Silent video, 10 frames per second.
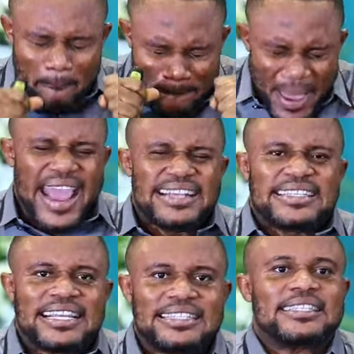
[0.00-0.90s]
the
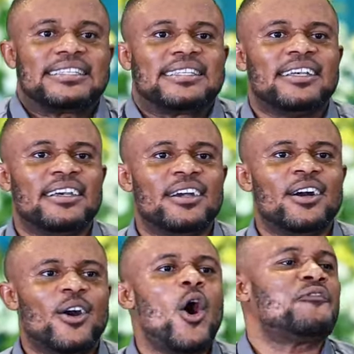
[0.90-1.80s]
basis
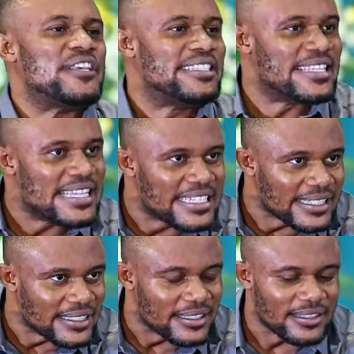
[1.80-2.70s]
of his
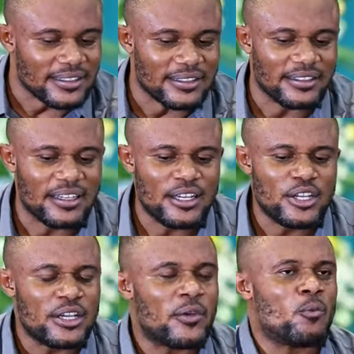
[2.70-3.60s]
decision?
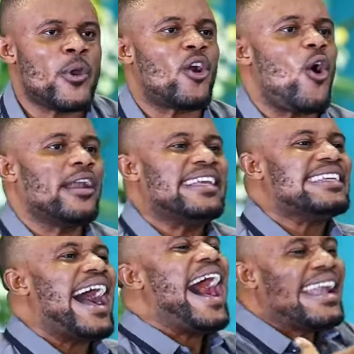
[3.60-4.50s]
We call
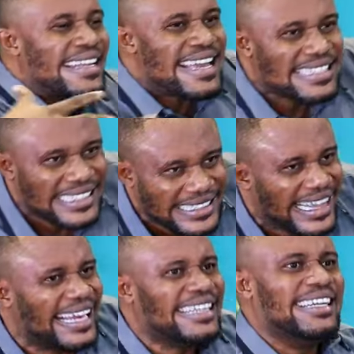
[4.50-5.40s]
it
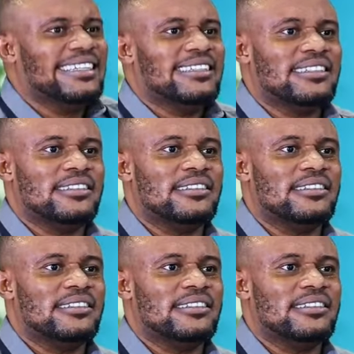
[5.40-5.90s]
understanding.